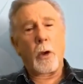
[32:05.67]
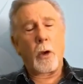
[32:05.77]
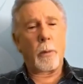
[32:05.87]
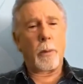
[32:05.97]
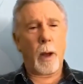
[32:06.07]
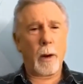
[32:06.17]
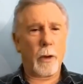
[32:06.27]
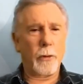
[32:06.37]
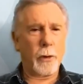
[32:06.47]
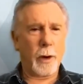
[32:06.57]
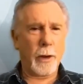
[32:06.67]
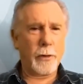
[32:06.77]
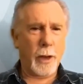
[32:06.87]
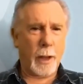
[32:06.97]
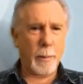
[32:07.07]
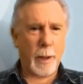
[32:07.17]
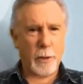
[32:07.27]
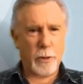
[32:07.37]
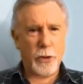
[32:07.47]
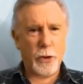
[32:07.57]
her biological age came back
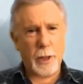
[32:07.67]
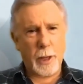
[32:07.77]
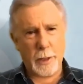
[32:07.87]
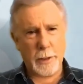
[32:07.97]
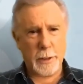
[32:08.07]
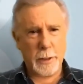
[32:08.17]
at 38.